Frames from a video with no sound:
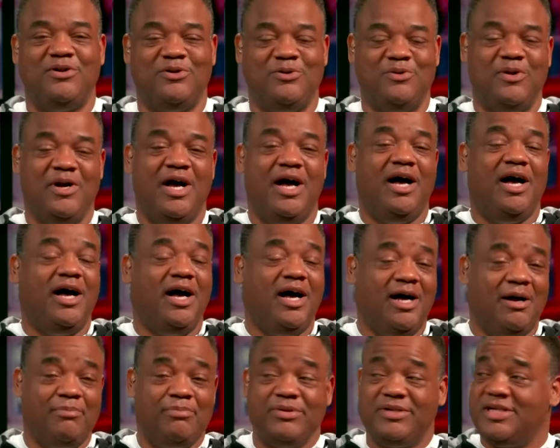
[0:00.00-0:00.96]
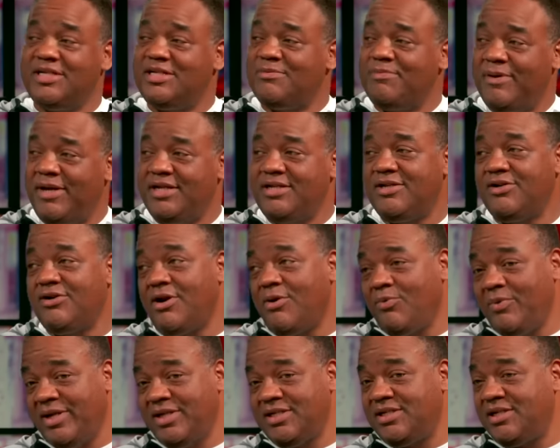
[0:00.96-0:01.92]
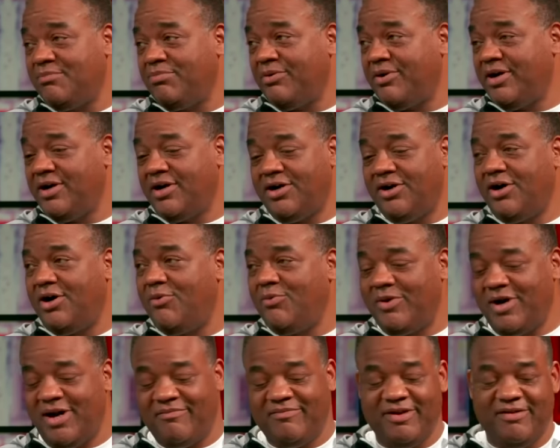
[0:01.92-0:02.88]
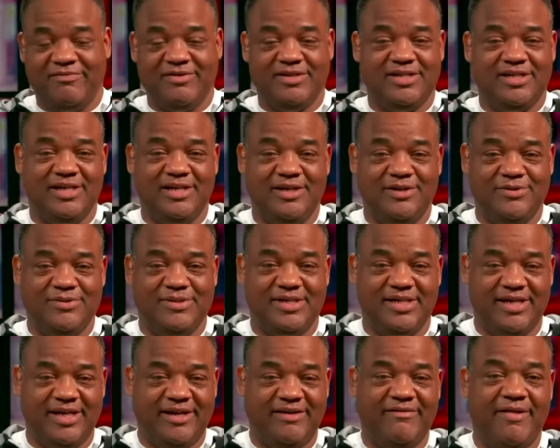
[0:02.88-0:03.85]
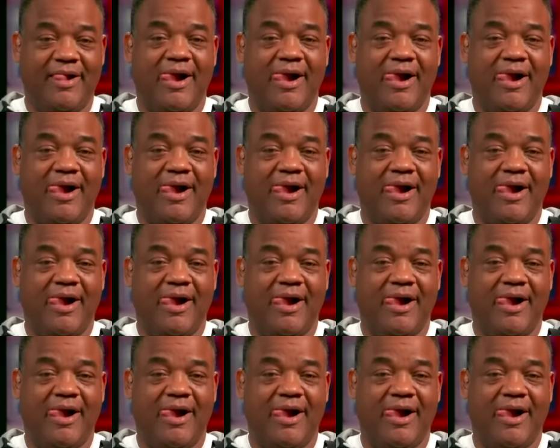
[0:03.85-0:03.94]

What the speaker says: who participates in our Wednesday prayer call, where I've never seen you, Steve.